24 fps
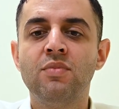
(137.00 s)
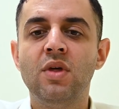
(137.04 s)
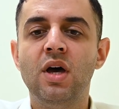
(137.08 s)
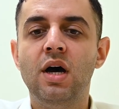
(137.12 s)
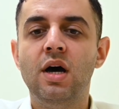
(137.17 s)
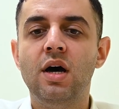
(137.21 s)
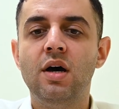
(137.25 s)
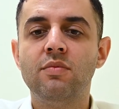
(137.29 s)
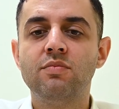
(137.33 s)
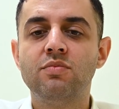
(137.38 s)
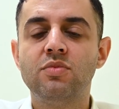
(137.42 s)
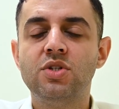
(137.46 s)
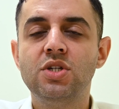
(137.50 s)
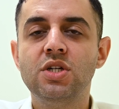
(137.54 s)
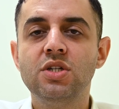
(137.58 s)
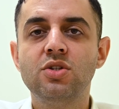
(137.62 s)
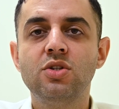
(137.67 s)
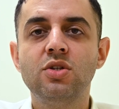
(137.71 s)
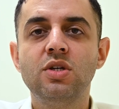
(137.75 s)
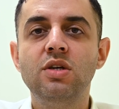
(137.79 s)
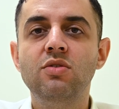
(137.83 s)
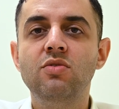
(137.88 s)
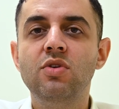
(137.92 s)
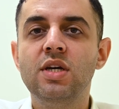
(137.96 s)
Um, just
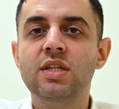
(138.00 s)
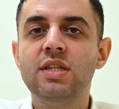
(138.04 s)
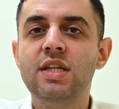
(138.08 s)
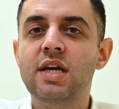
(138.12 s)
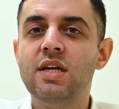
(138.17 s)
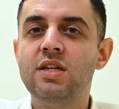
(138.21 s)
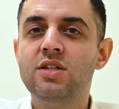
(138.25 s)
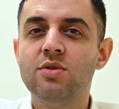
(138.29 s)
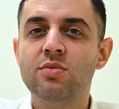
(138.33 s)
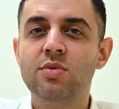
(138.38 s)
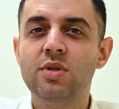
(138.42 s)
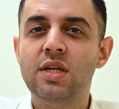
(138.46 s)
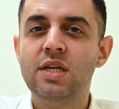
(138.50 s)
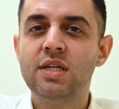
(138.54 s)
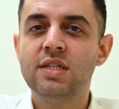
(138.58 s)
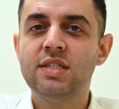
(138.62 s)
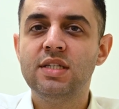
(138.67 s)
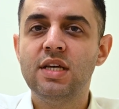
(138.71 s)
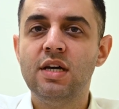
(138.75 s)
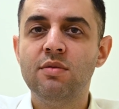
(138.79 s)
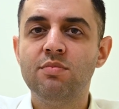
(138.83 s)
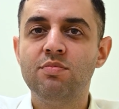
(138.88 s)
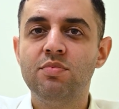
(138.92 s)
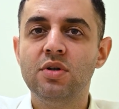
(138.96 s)
to give you a tangible
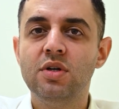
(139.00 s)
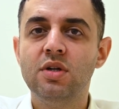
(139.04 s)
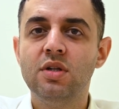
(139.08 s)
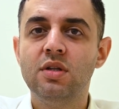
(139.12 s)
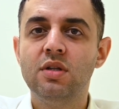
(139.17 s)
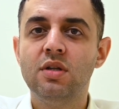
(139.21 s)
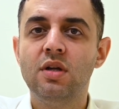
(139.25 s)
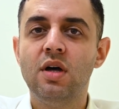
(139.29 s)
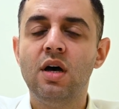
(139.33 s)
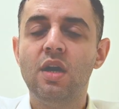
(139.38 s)
example,